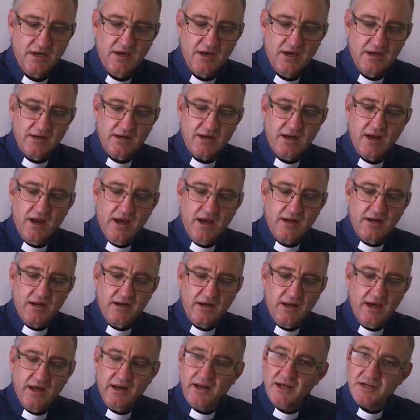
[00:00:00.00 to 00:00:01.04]
And
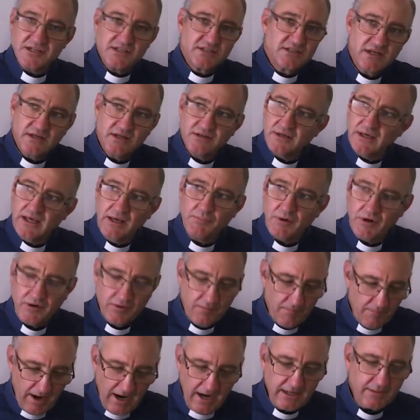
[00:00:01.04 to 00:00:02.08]
I just need to keep on
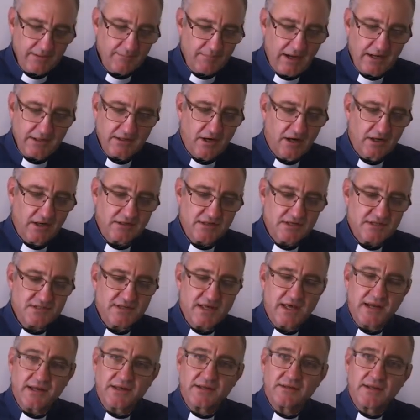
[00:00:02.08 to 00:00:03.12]
reminding my darkness
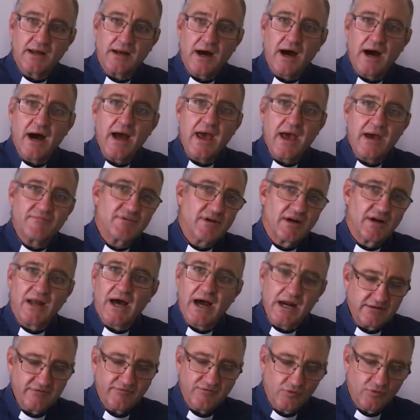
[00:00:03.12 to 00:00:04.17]
that I have the
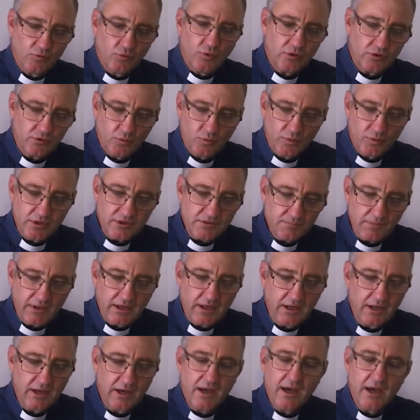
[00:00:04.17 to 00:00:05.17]
light of the world with me,